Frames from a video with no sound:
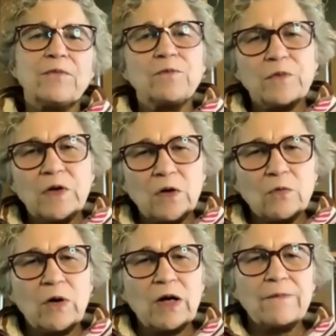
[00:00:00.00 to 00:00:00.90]

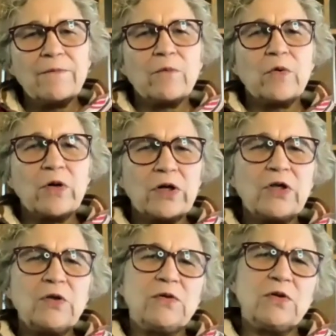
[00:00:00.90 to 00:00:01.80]
what were
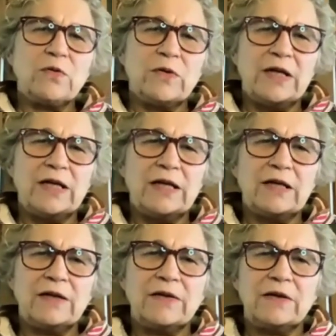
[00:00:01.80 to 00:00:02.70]
you doing
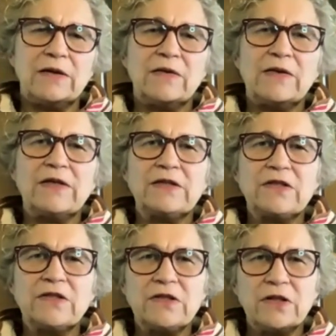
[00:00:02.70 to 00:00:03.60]

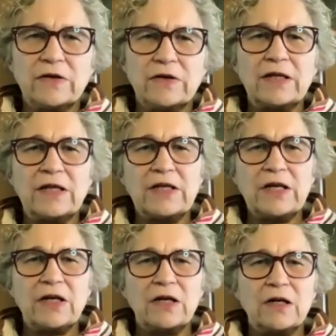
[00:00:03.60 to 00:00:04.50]
during the
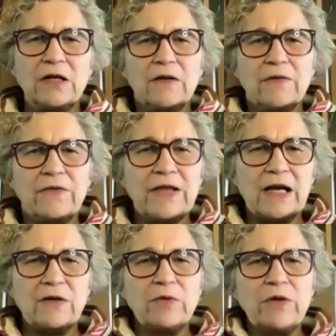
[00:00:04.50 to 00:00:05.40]
year
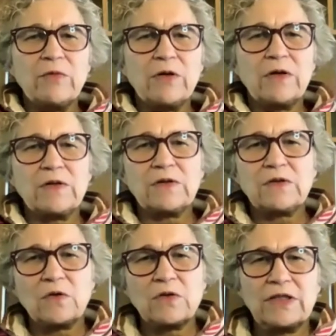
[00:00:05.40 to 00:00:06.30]
that we were
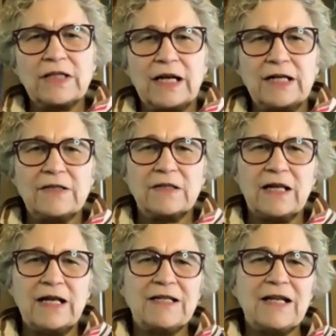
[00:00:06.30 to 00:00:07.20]
socially
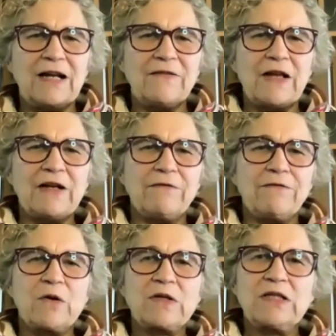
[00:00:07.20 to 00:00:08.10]
isolated, kind of like a
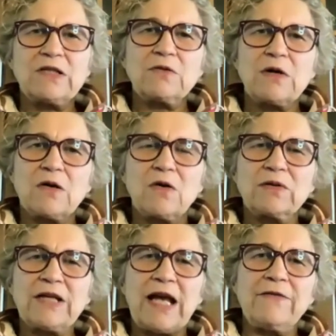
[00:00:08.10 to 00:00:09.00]
forced into our own
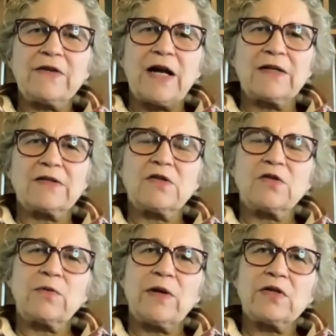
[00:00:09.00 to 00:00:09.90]
cave kind of
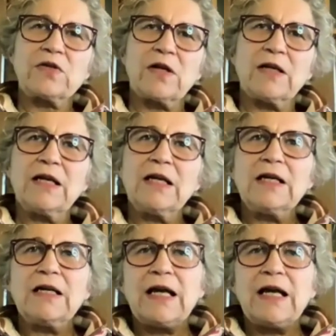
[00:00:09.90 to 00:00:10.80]
situation.
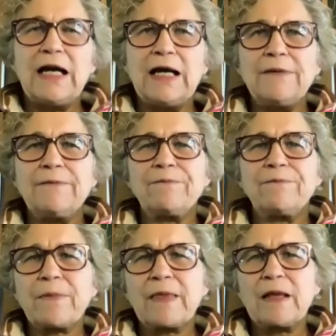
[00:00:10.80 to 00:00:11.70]
And
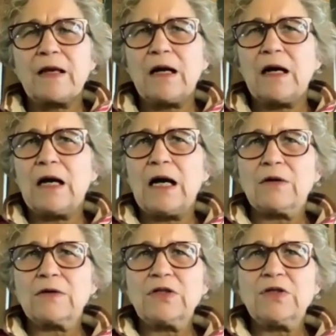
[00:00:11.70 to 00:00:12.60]
how
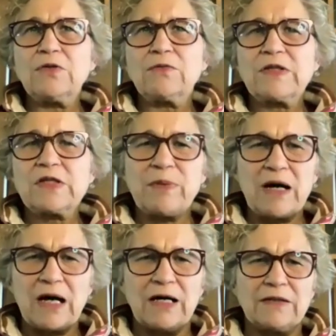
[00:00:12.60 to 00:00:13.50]
did you
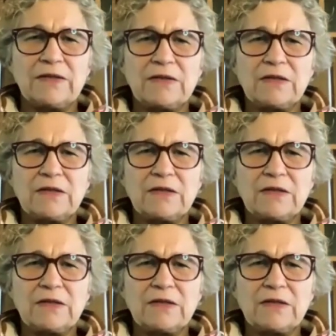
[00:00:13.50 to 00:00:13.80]
respond?